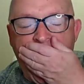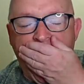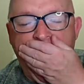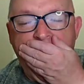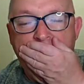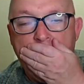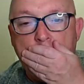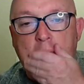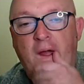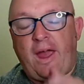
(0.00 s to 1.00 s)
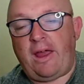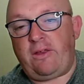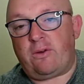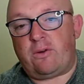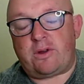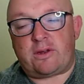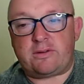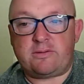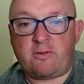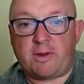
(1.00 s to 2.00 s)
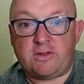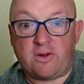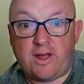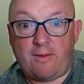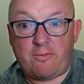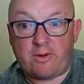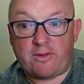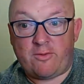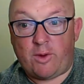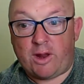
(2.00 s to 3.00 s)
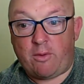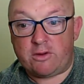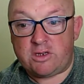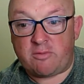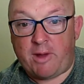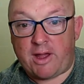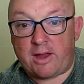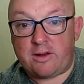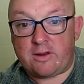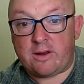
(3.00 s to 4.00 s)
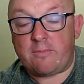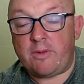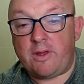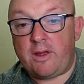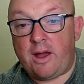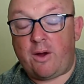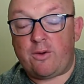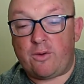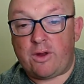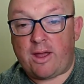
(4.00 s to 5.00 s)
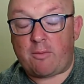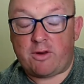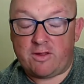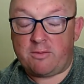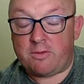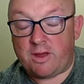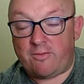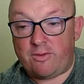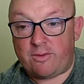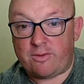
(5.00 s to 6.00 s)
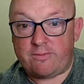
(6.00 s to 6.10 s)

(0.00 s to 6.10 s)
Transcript: Oh, I hate yawning, especially on camera, because if when I watch this back editing it, I'll yawn again when I see myself yawn.